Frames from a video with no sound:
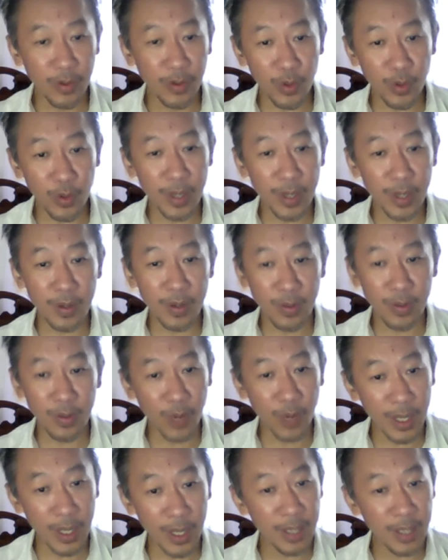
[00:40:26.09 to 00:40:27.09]
doing
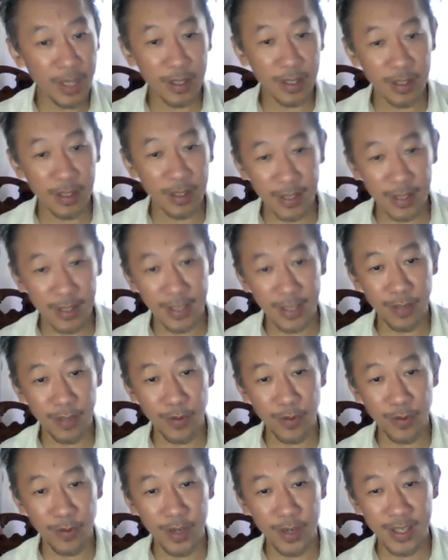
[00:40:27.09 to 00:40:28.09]
wonders in the
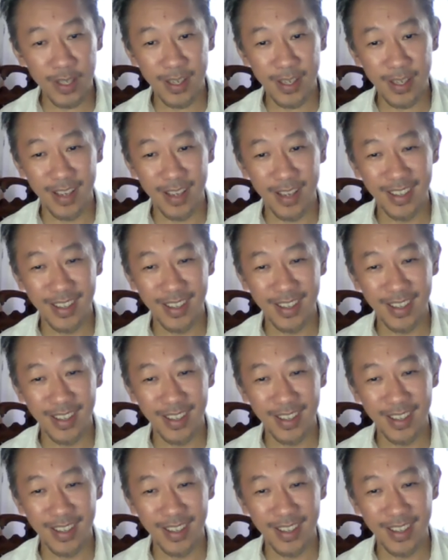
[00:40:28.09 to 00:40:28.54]
forest.